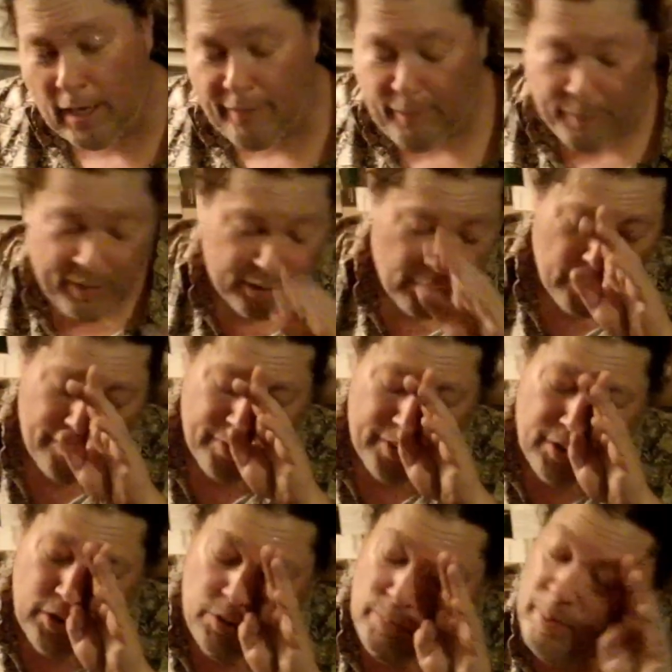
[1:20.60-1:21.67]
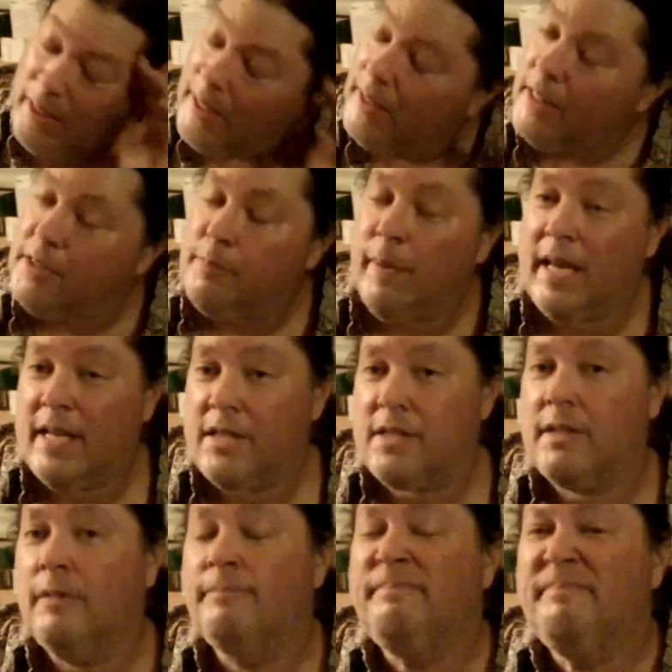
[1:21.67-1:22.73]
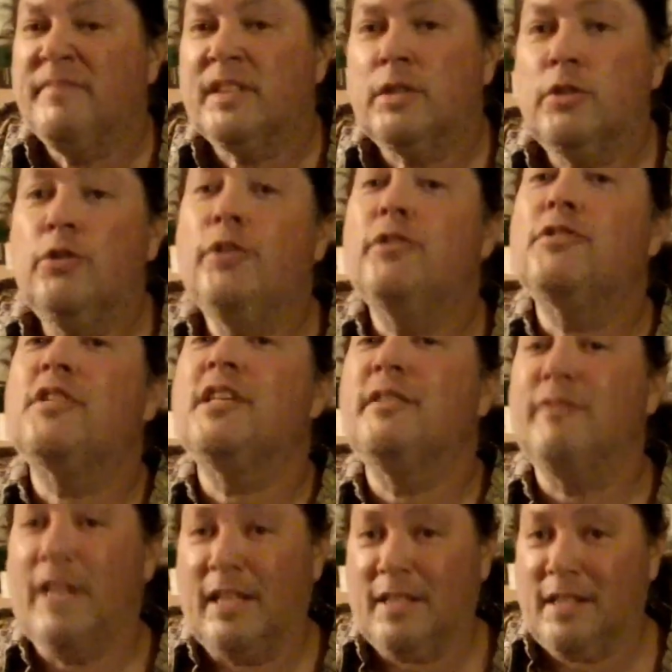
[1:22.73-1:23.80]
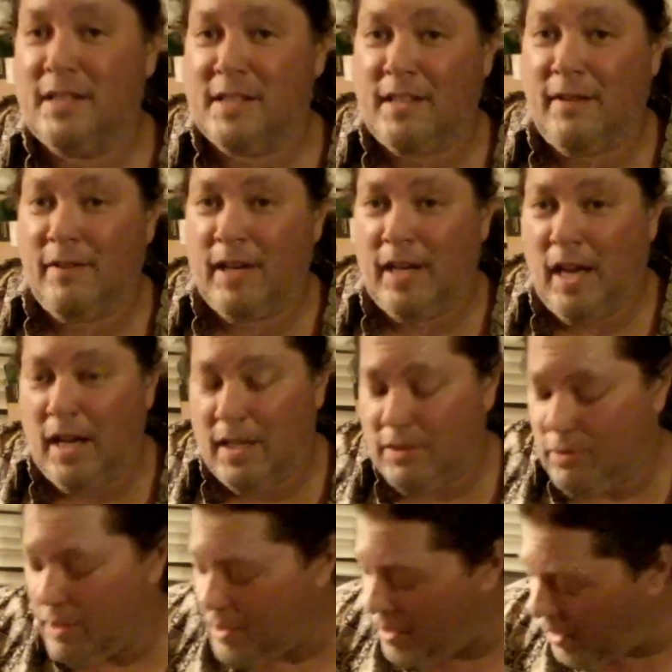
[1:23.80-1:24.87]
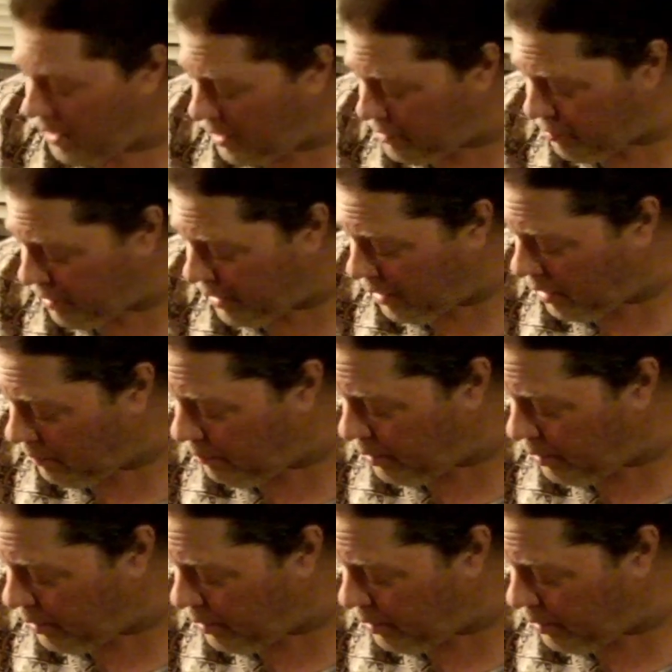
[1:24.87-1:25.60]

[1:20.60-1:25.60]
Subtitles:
I have a picture of the dude playing this bass New Year's Eve 1979, dressed in country garb.